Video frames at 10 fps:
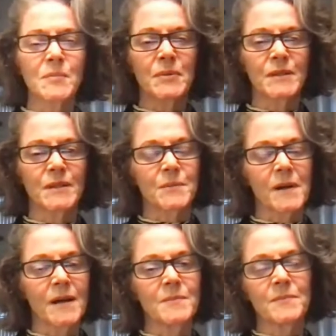put,
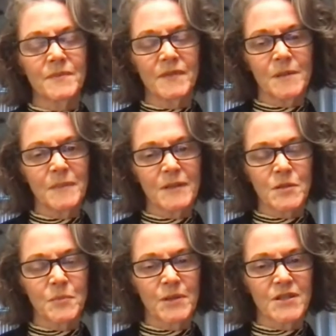Rob. Very much
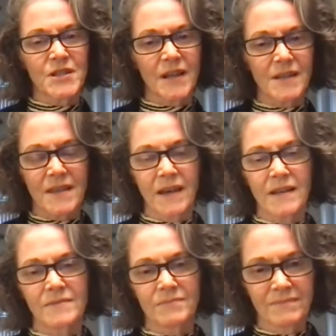appreciate that.